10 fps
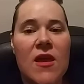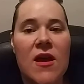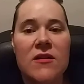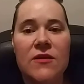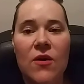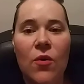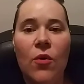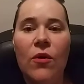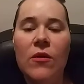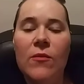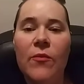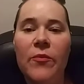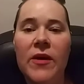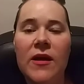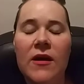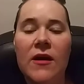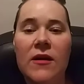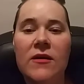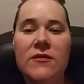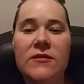as a whole?
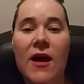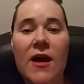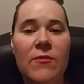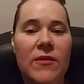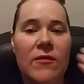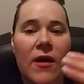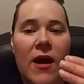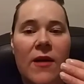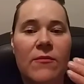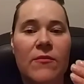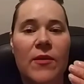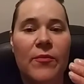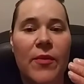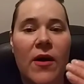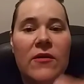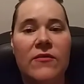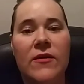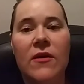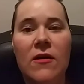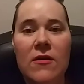Because I'm a part of
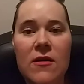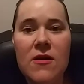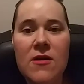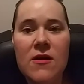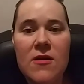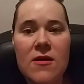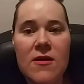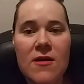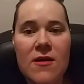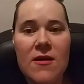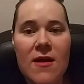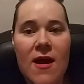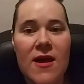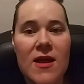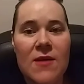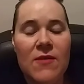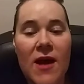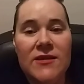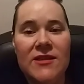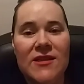it all. And I'm
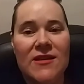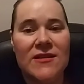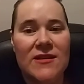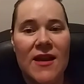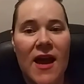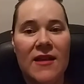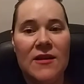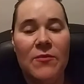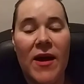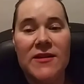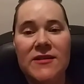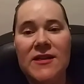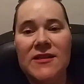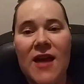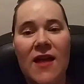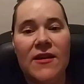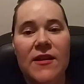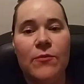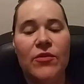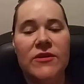not just going to stand idly by, stay silent,
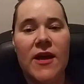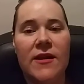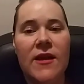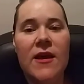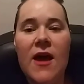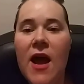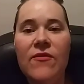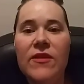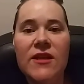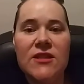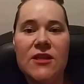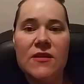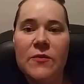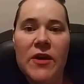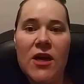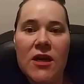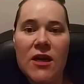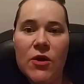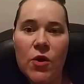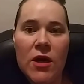and pretend everything's going to be
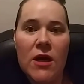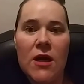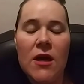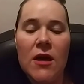hunky-dory.